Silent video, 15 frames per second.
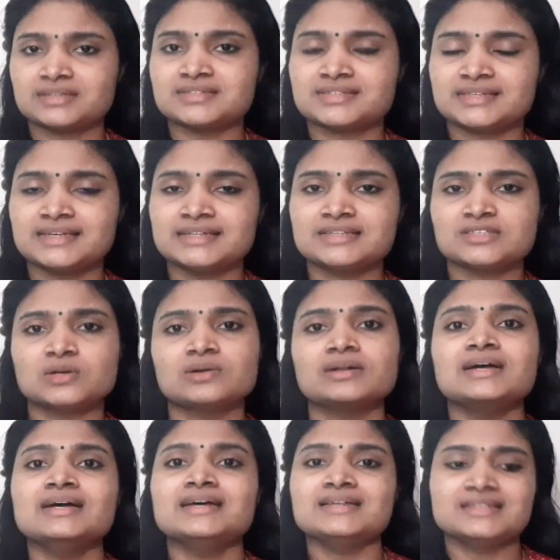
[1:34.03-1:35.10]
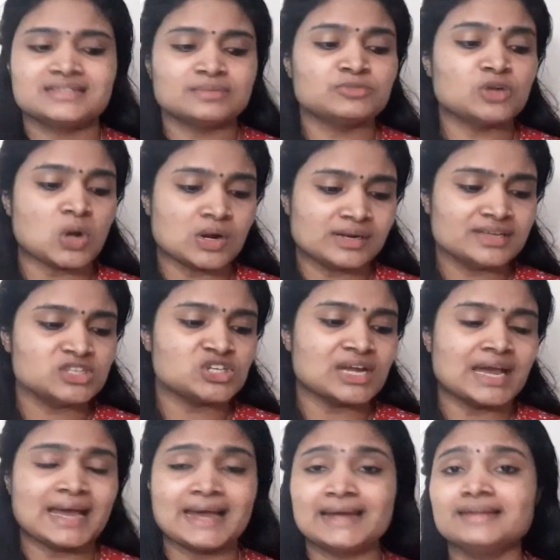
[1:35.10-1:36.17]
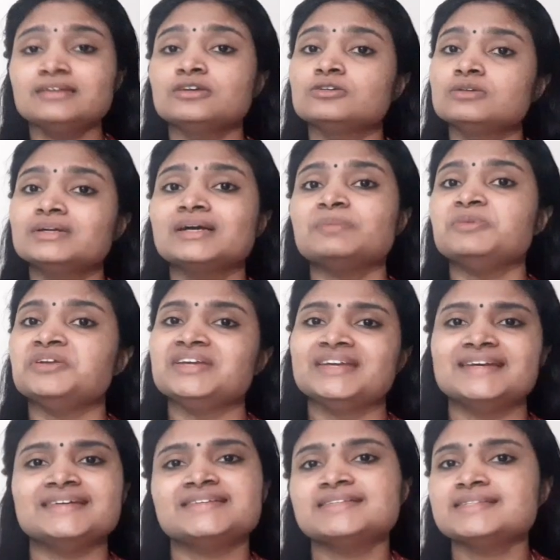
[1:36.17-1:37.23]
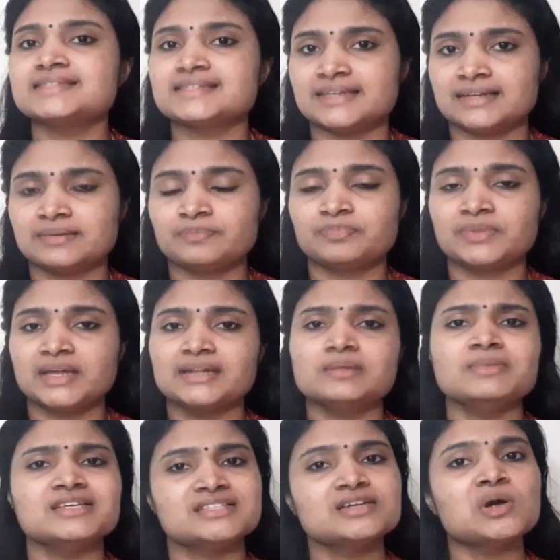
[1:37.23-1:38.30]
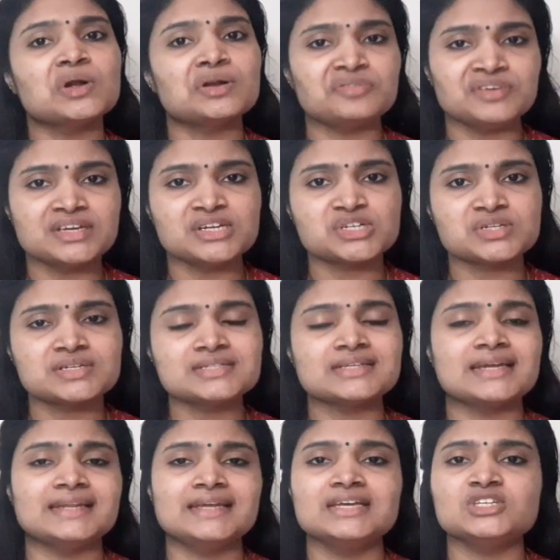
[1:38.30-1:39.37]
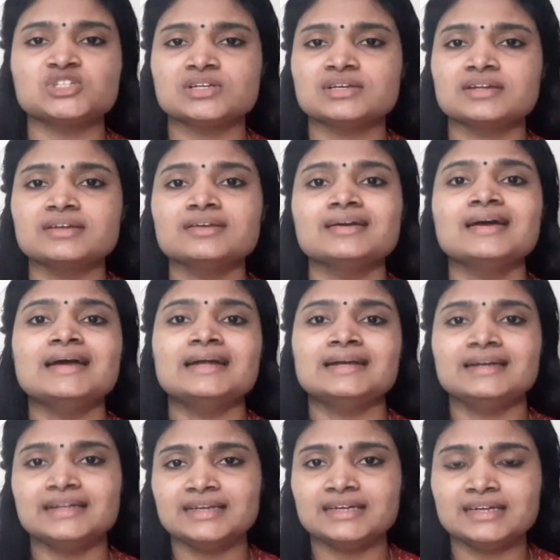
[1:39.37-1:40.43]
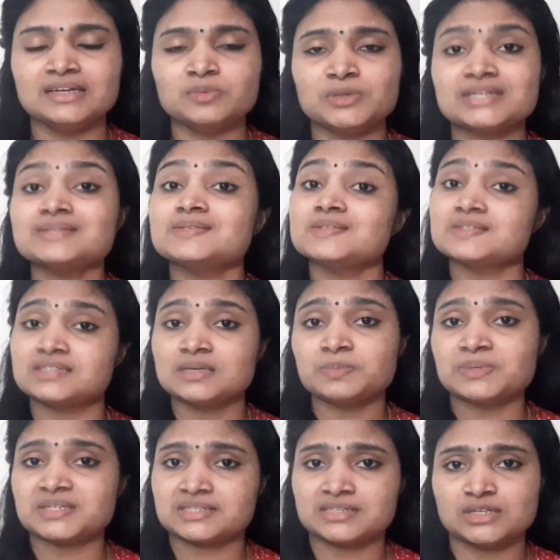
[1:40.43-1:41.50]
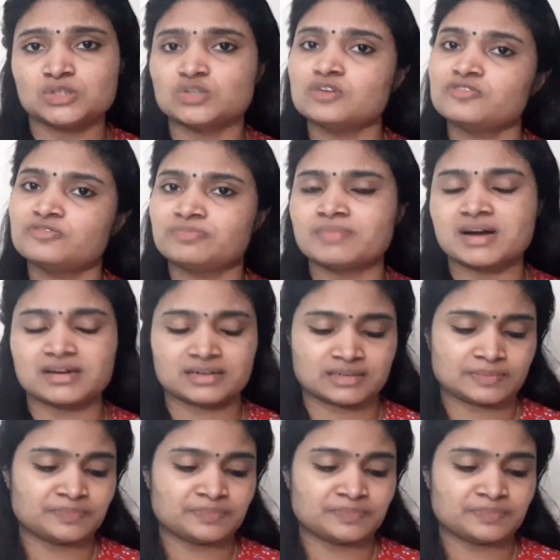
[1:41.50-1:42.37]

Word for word: skills or some knowledge and good communication skill. And the basic qualification is any engineering degree with a 60 percentage of mark.